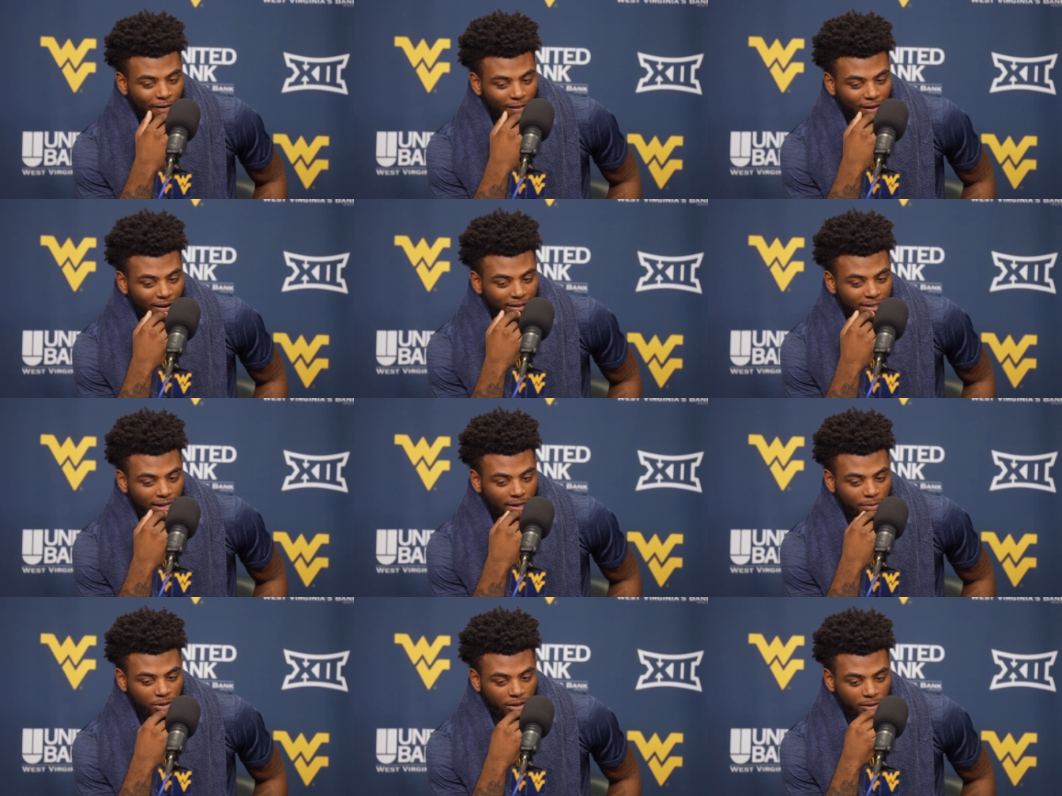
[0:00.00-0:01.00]
A lot of
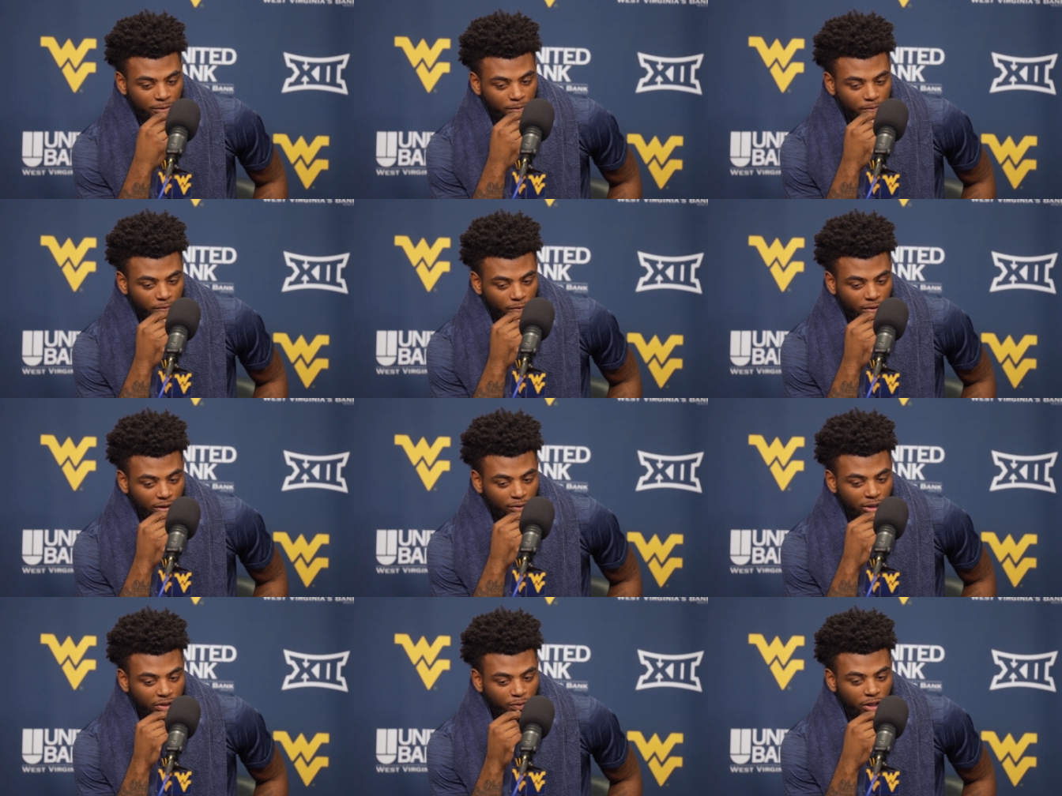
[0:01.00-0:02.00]
times, um,
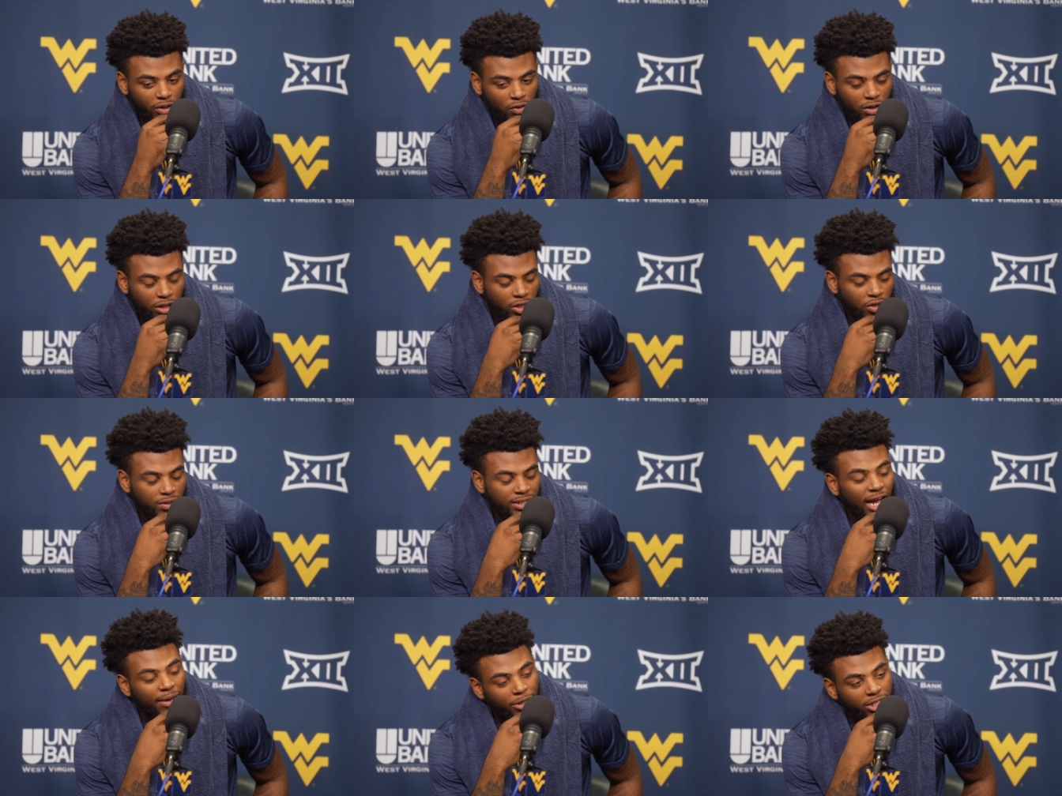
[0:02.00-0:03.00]
we're just working on you know
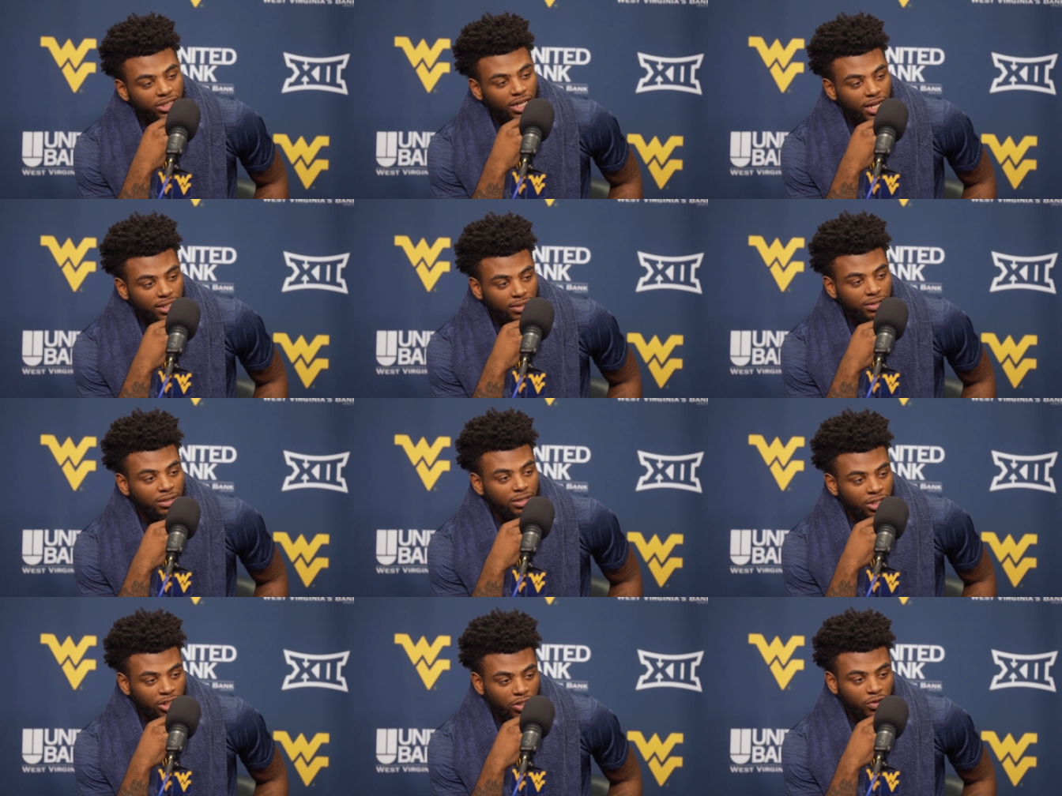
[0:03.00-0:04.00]
timing of shots,
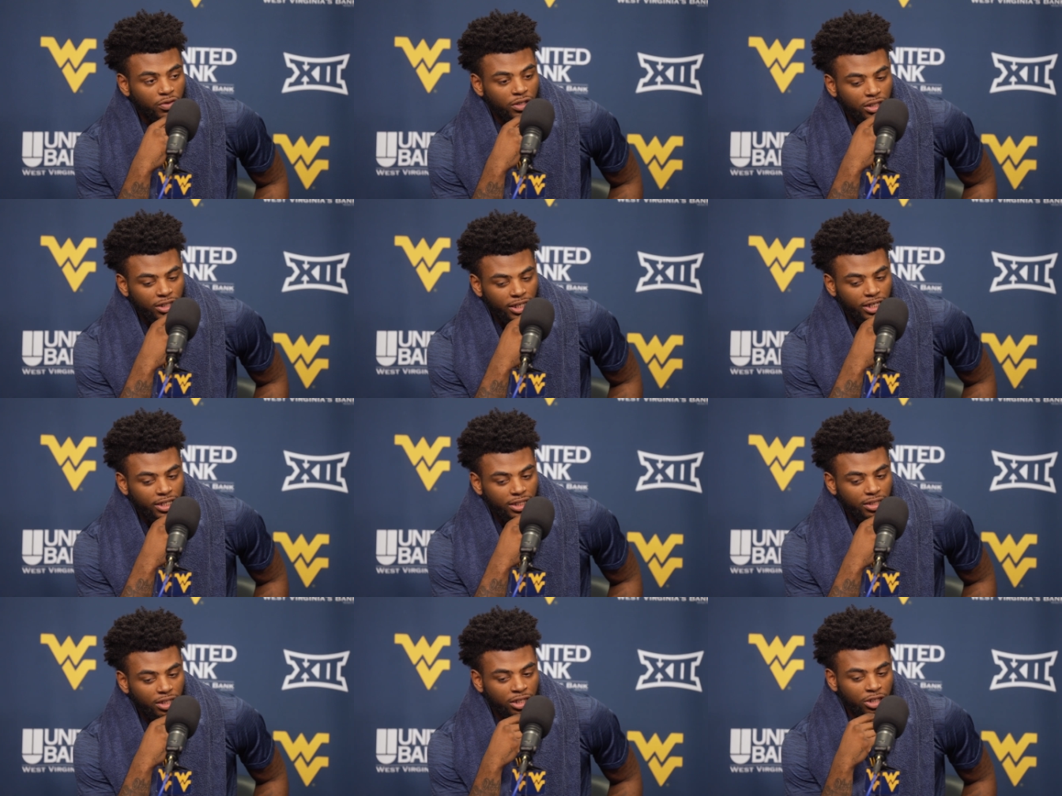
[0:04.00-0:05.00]
you know, uh, looking at
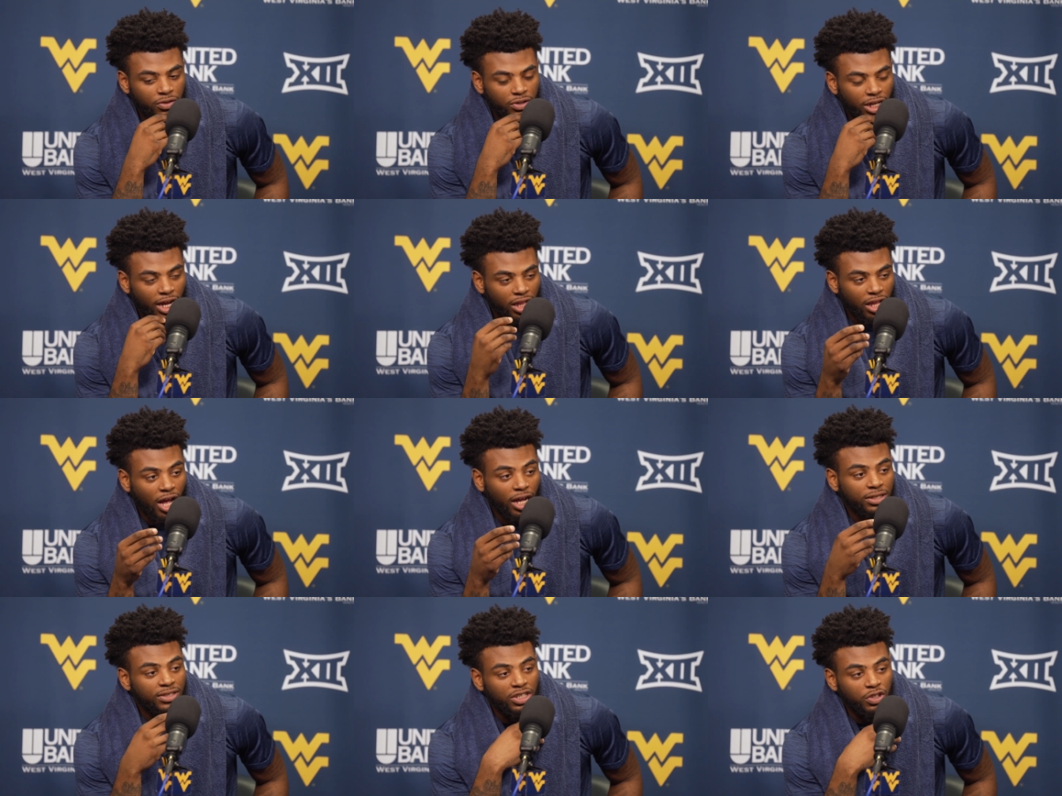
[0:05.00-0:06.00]
you know shot
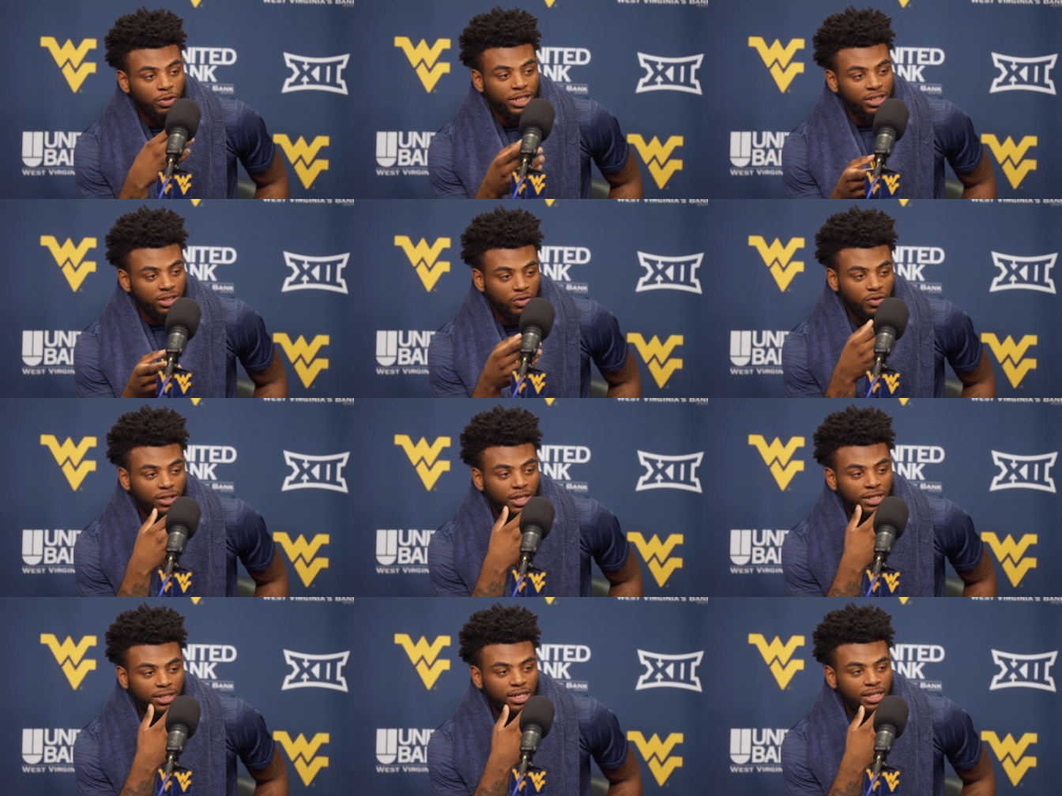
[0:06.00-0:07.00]
clock situations,
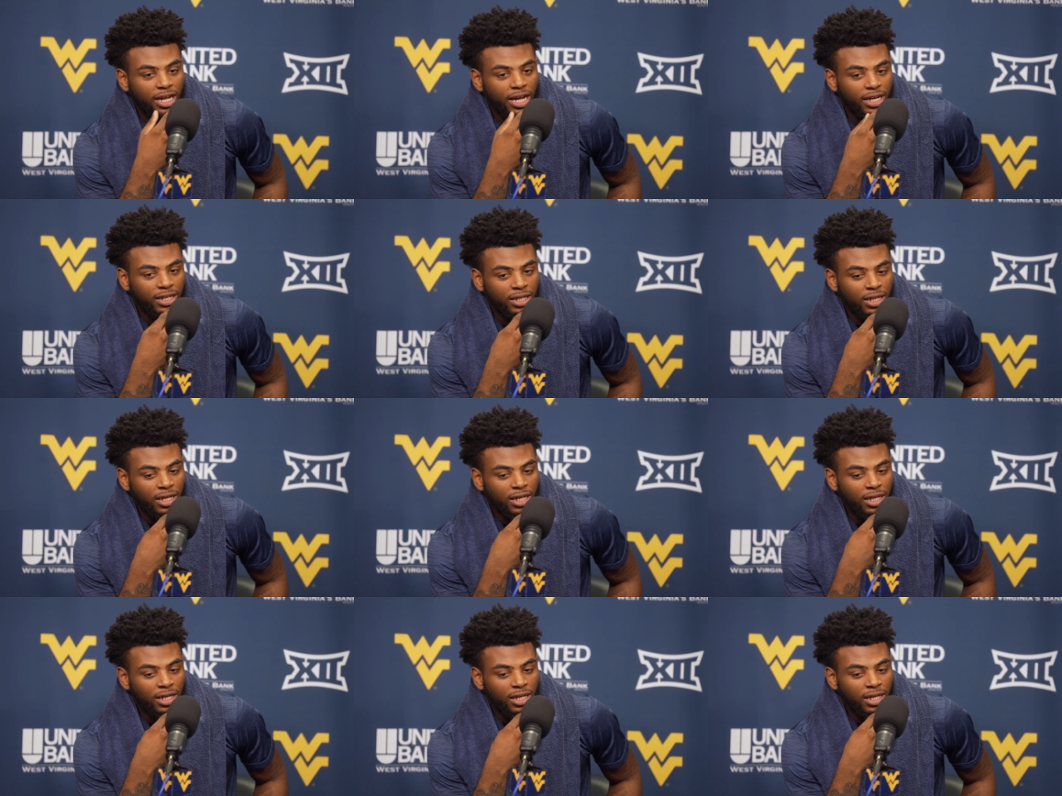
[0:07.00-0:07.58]
things like that.